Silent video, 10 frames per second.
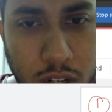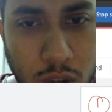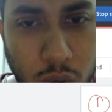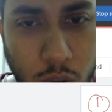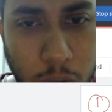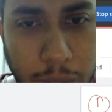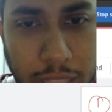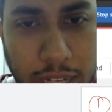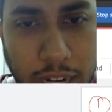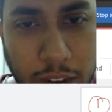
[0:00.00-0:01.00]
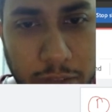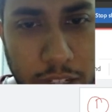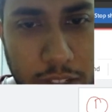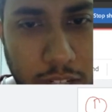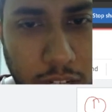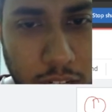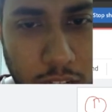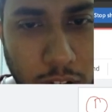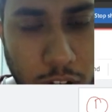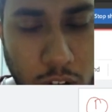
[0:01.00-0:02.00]
not playing the laughter state,
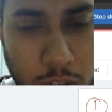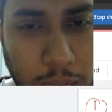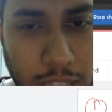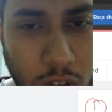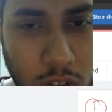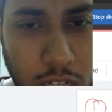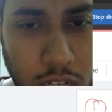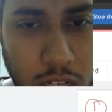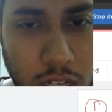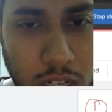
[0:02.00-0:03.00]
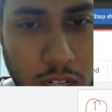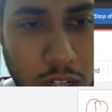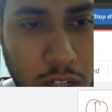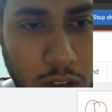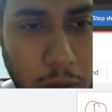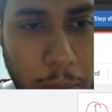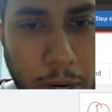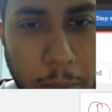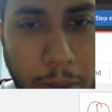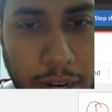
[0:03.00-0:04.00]
you are not playing the organ,
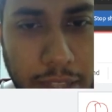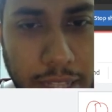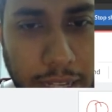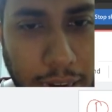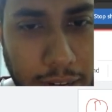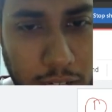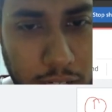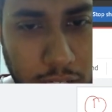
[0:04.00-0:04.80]
but burning the candle,